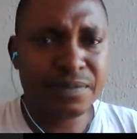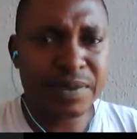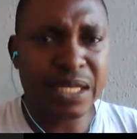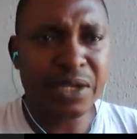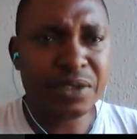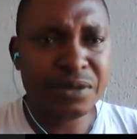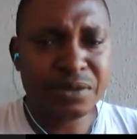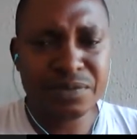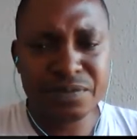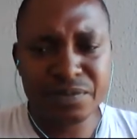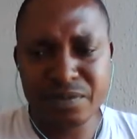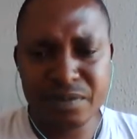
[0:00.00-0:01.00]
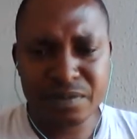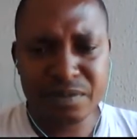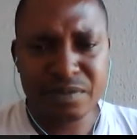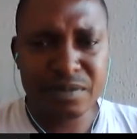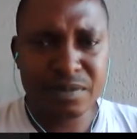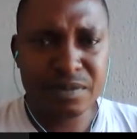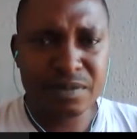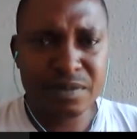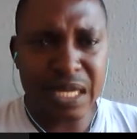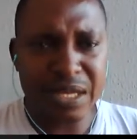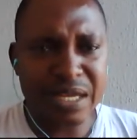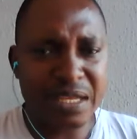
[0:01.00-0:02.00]
Hello?
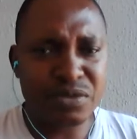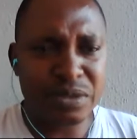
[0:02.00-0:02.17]
Are you guys with